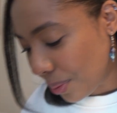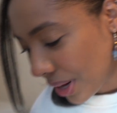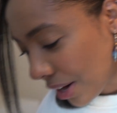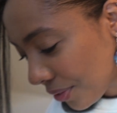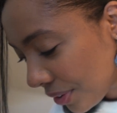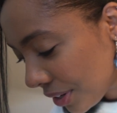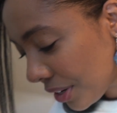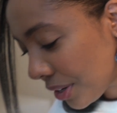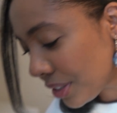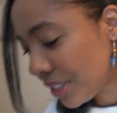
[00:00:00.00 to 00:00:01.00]
without
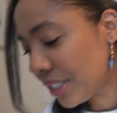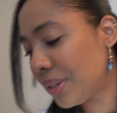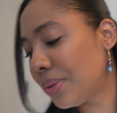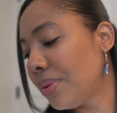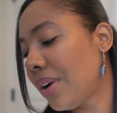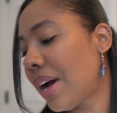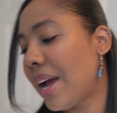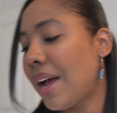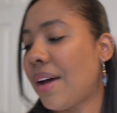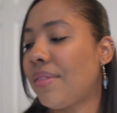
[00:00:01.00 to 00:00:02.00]
further ado, I
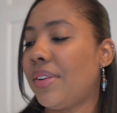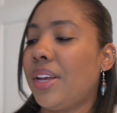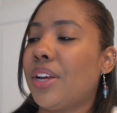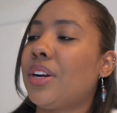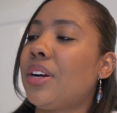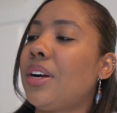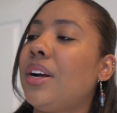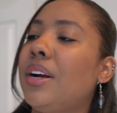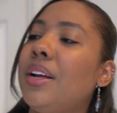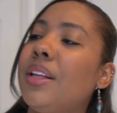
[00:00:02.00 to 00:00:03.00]
have here
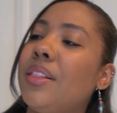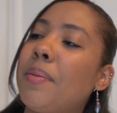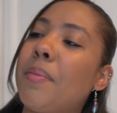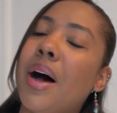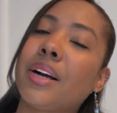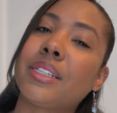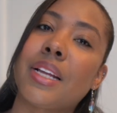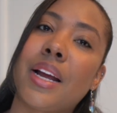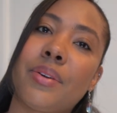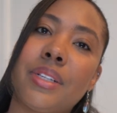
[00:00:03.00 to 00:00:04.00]
the box
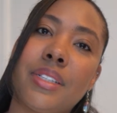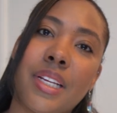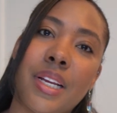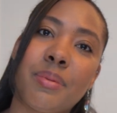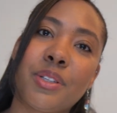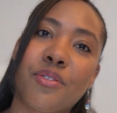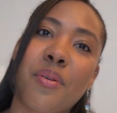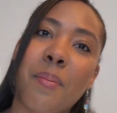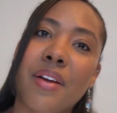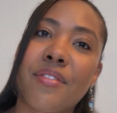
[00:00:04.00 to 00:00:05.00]
that I received
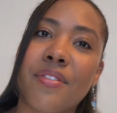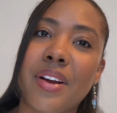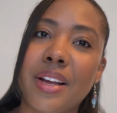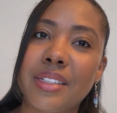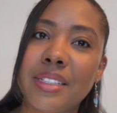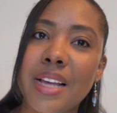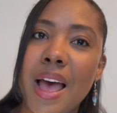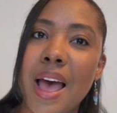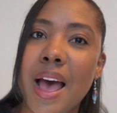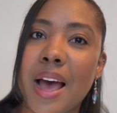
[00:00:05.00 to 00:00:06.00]
from my friends
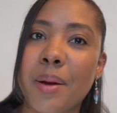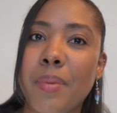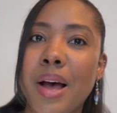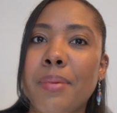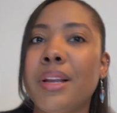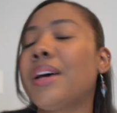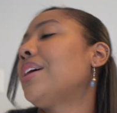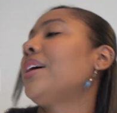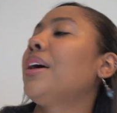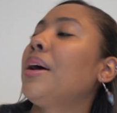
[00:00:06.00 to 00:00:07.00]
at
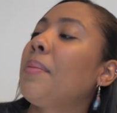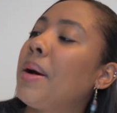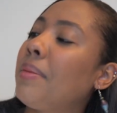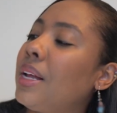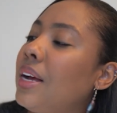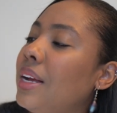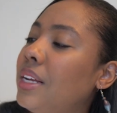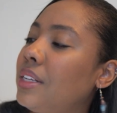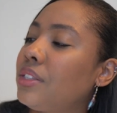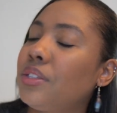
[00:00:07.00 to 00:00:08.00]
Babala. Babala
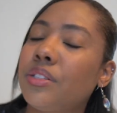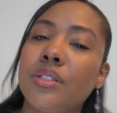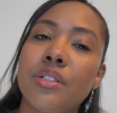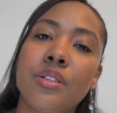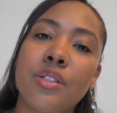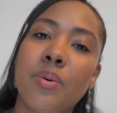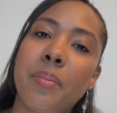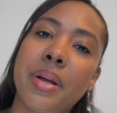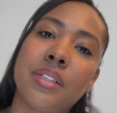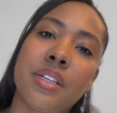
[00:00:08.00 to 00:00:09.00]
is just so
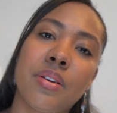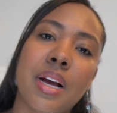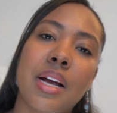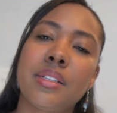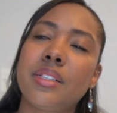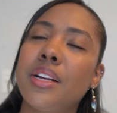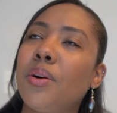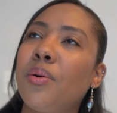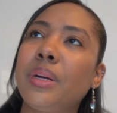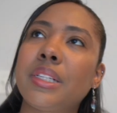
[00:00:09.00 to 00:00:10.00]
amazing, you guys. They
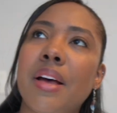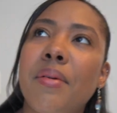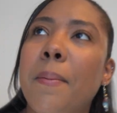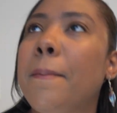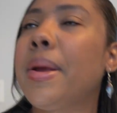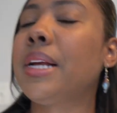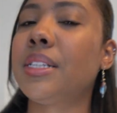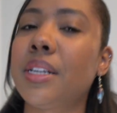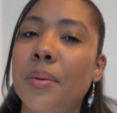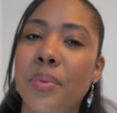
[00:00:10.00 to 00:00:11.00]
always have
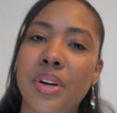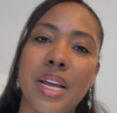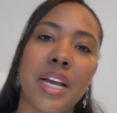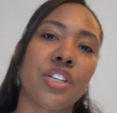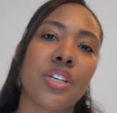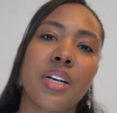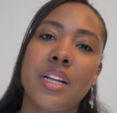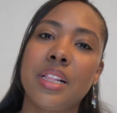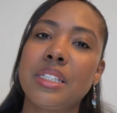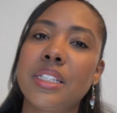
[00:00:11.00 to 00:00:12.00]
amazing
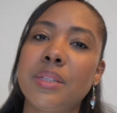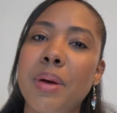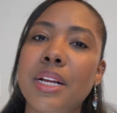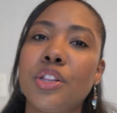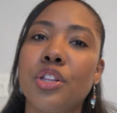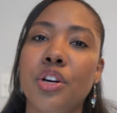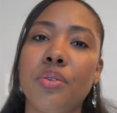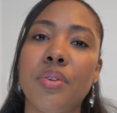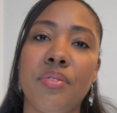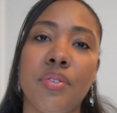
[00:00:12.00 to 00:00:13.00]
communication. This is my
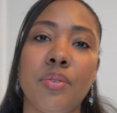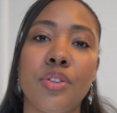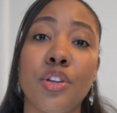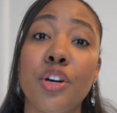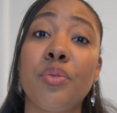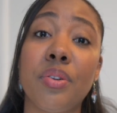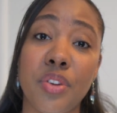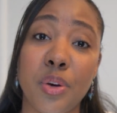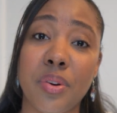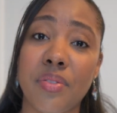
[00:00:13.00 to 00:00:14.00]
third
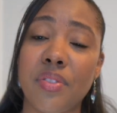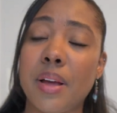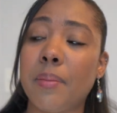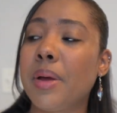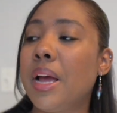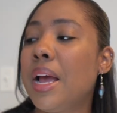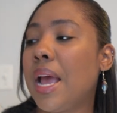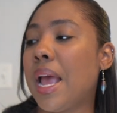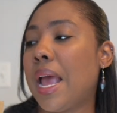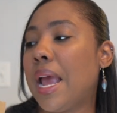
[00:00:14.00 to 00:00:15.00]
review with them,
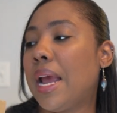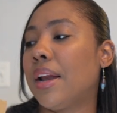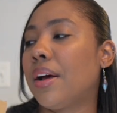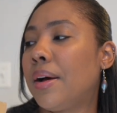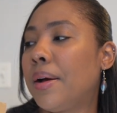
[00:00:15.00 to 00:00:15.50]
and